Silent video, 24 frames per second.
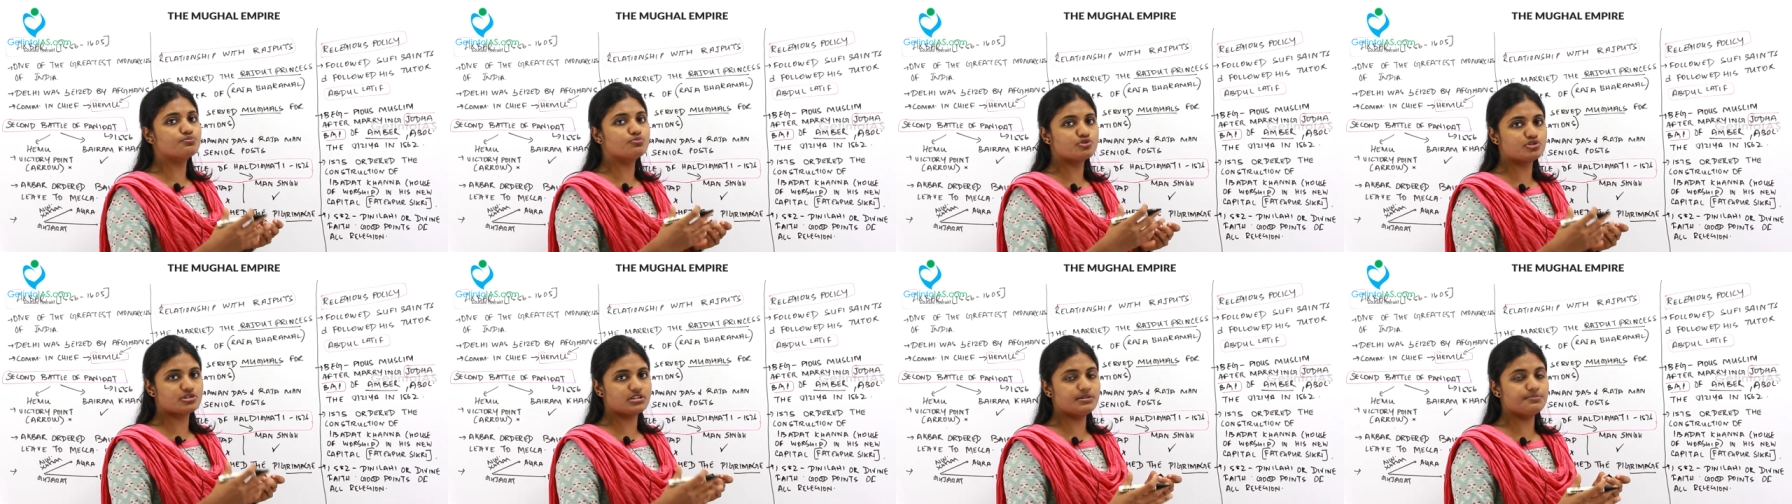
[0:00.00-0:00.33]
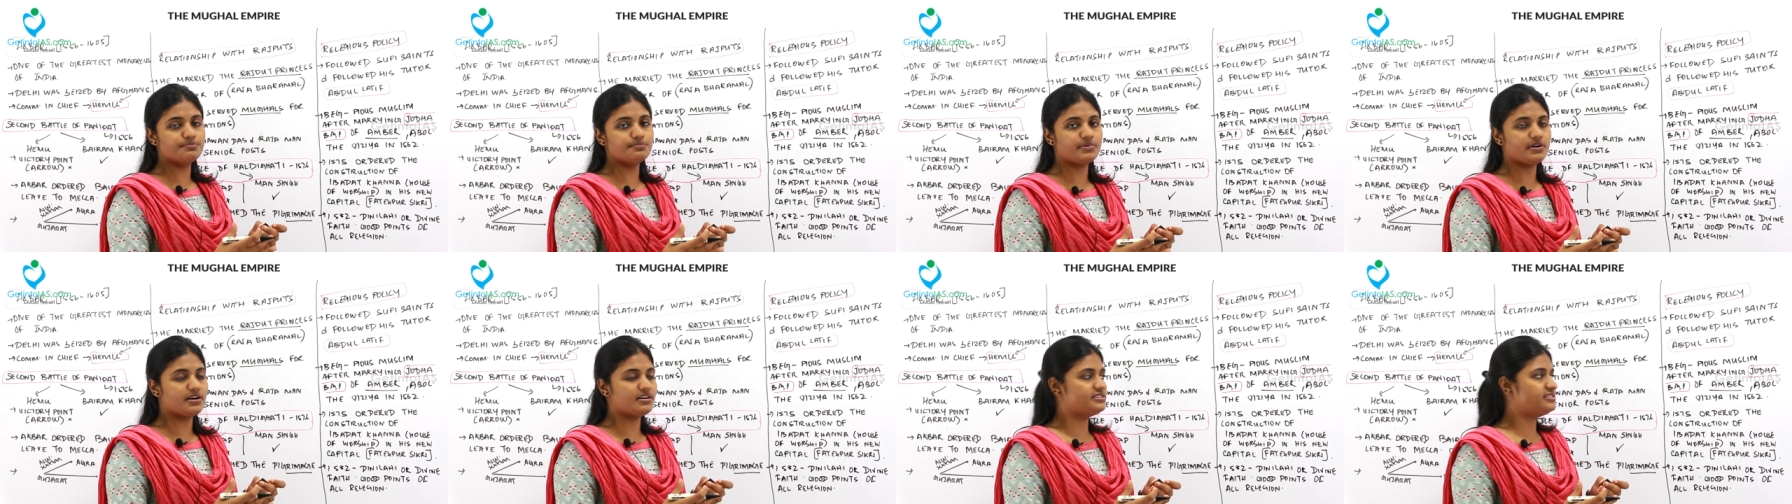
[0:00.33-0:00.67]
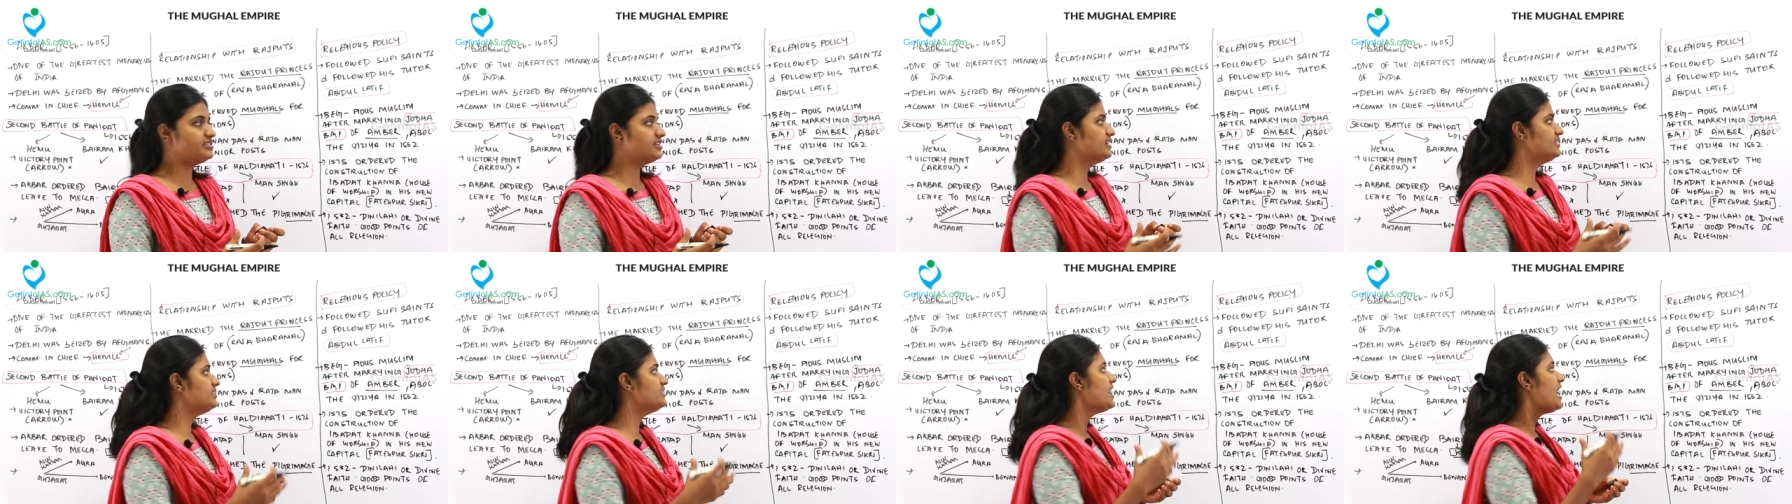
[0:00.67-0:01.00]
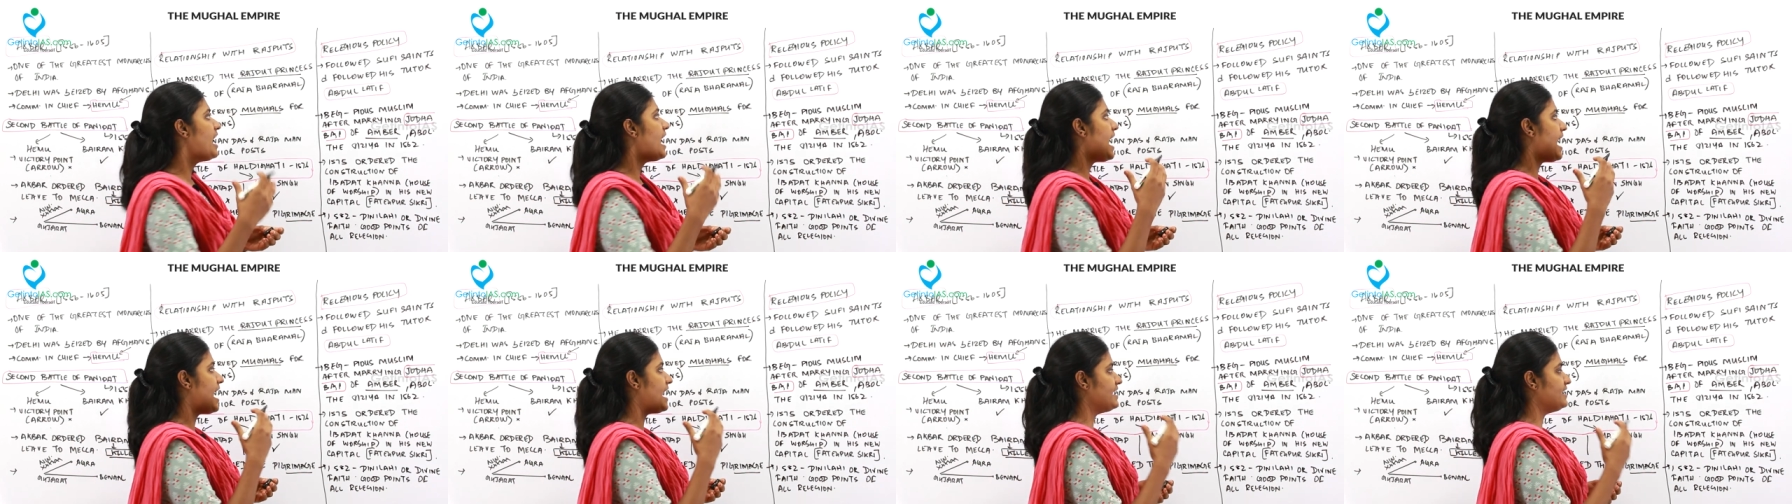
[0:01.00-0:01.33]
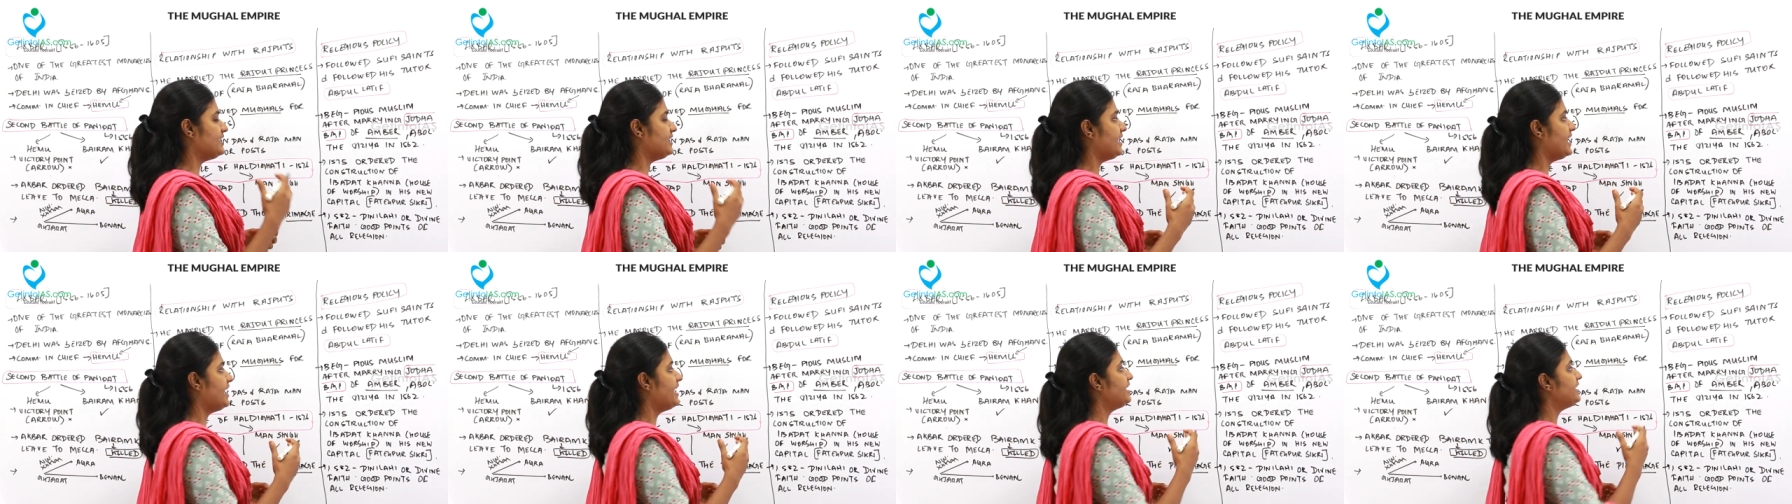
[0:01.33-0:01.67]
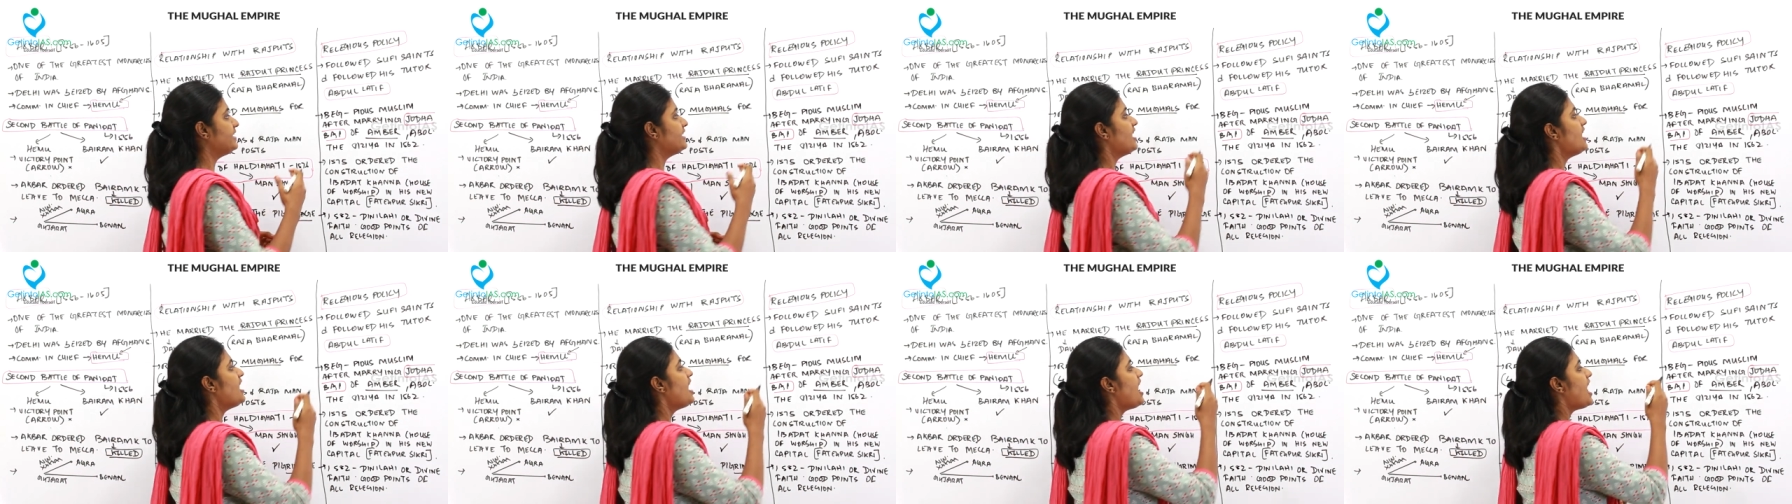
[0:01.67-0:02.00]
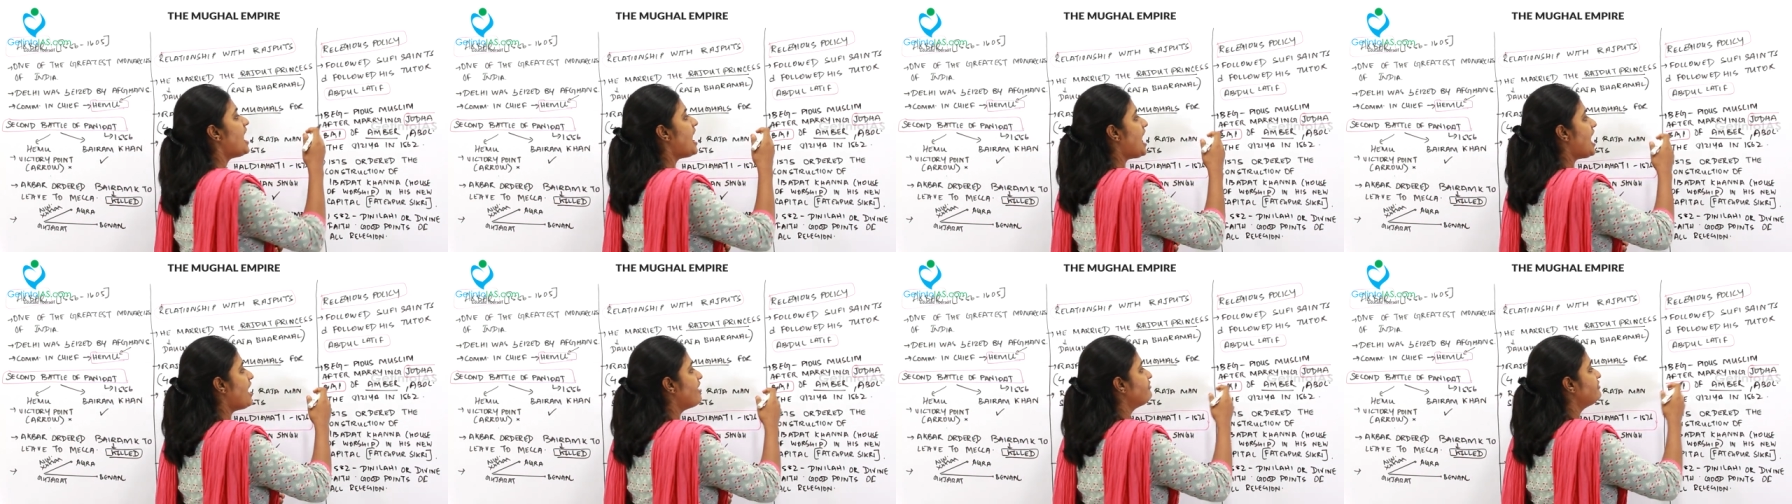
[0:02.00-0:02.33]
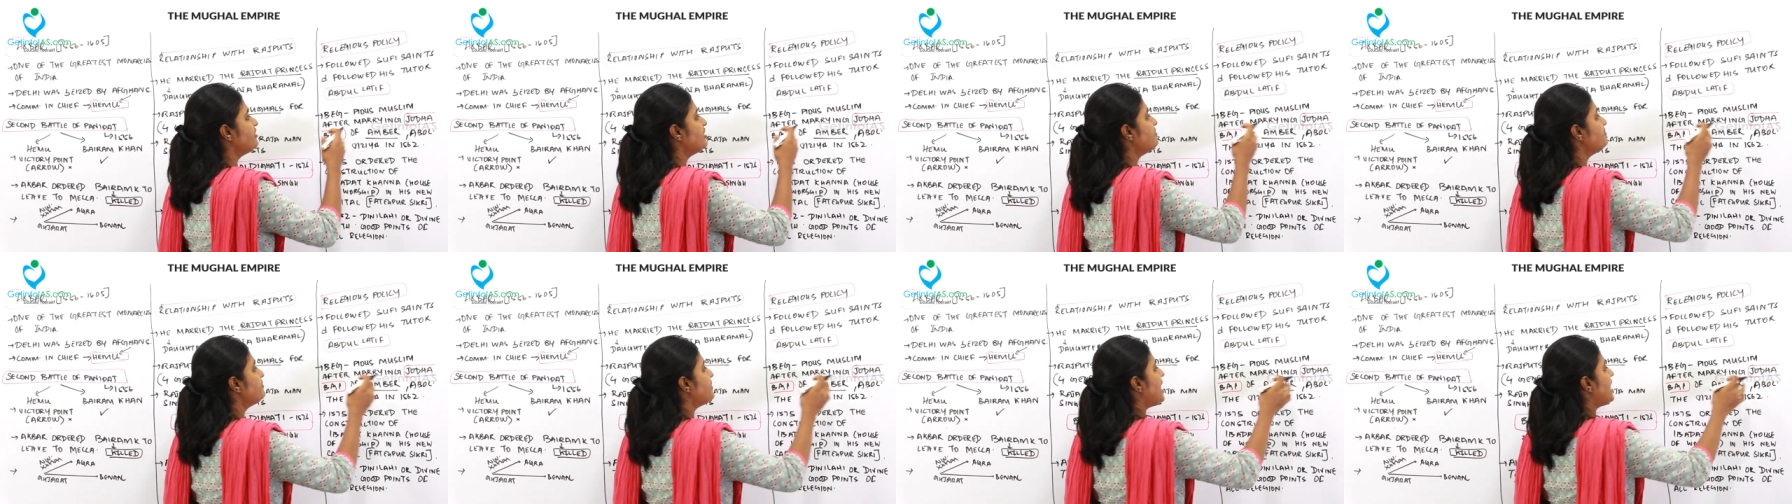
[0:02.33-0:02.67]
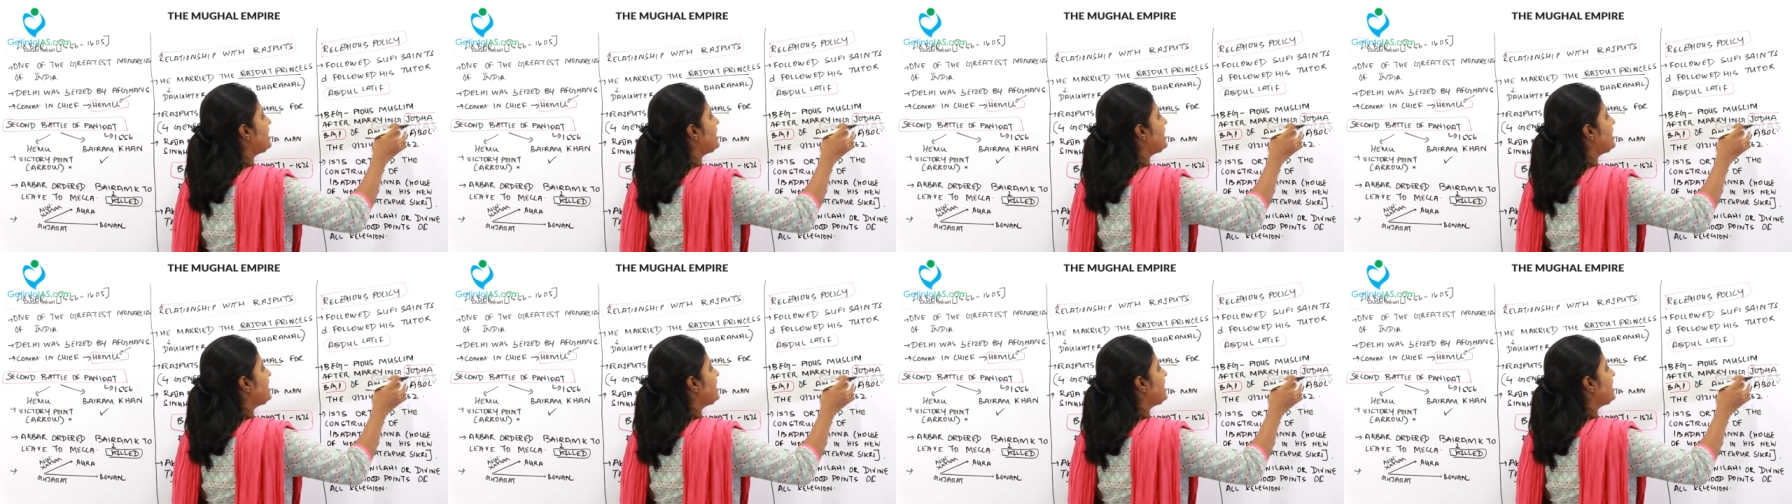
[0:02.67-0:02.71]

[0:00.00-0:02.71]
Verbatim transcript: Muslim person, and later after